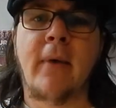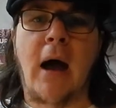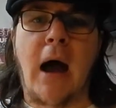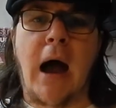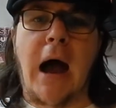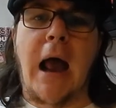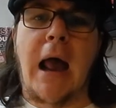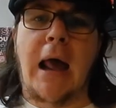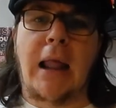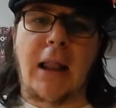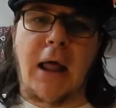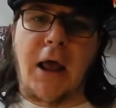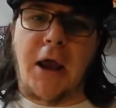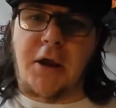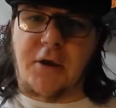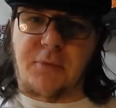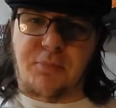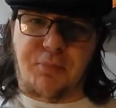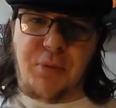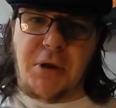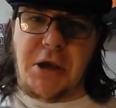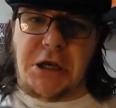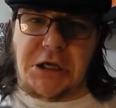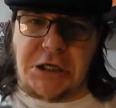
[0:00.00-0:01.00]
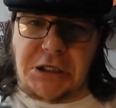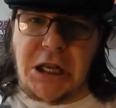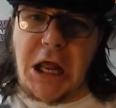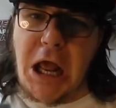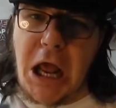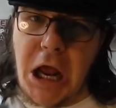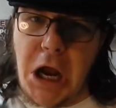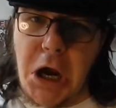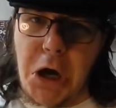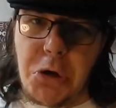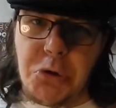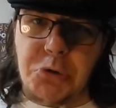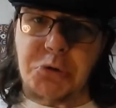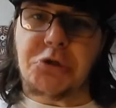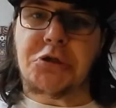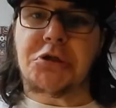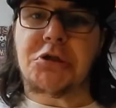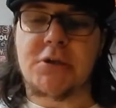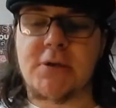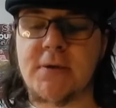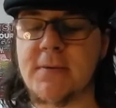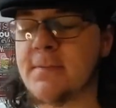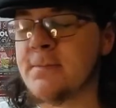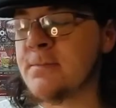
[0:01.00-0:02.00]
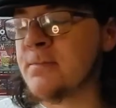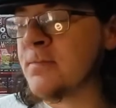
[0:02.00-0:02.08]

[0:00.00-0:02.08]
I like big clouds.